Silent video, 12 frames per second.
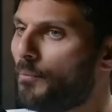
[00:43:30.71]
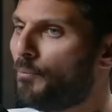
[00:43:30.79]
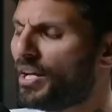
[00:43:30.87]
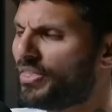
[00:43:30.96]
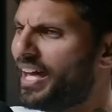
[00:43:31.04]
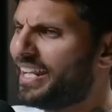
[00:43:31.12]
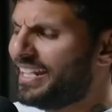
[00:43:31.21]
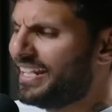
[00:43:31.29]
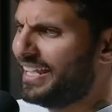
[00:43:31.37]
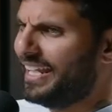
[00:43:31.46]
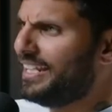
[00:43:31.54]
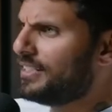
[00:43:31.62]
but that
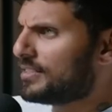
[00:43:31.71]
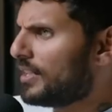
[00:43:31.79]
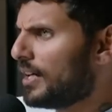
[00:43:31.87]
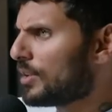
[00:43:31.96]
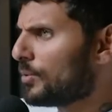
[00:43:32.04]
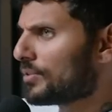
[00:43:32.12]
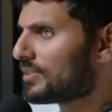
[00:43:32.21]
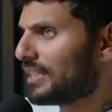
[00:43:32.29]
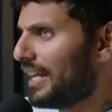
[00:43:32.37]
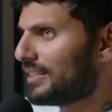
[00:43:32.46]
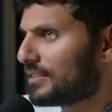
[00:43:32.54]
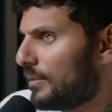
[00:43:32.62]
in an internal
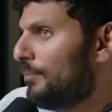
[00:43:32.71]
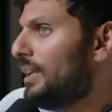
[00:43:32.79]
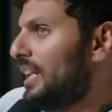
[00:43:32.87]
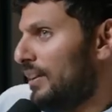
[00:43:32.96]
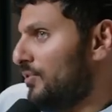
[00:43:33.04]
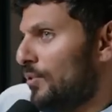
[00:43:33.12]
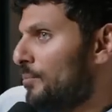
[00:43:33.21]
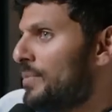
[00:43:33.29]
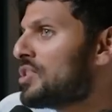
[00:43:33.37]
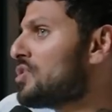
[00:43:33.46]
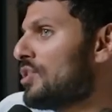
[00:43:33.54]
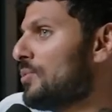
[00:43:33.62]
sense, the meaningful
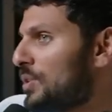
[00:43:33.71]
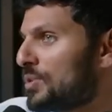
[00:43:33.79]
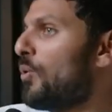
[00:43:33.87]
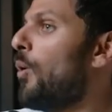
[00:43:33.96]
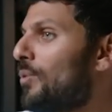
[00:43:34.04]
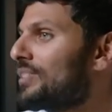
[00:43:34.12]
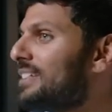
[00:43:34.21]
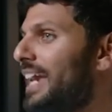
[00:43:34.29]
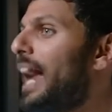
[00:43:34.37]
mission was what was